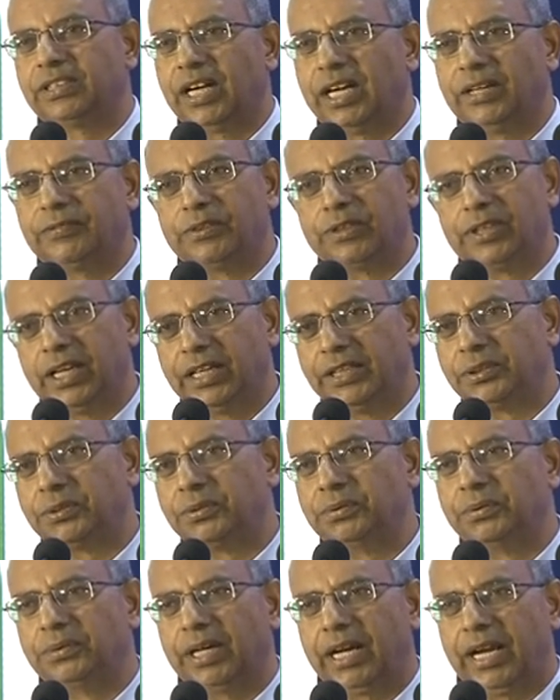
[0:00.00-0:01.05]
I would like
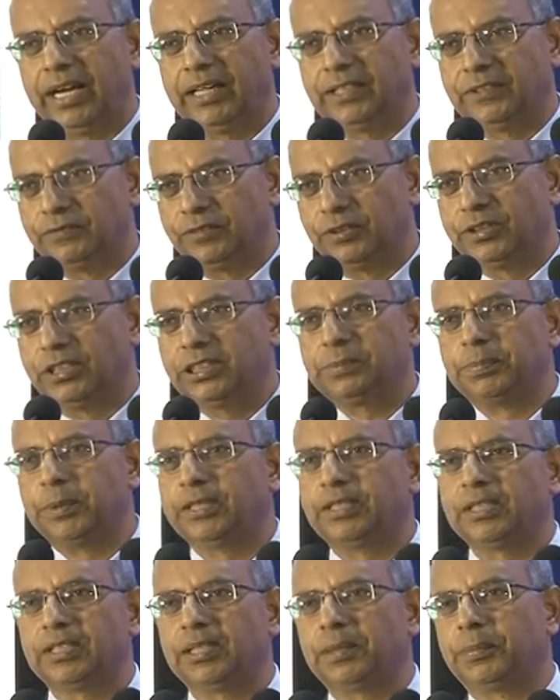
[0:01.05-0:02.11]
to add for this
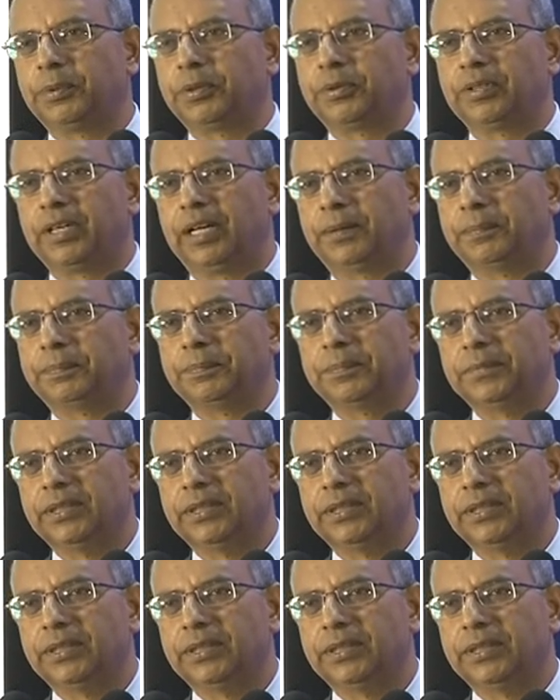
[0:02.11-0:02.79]
particular program,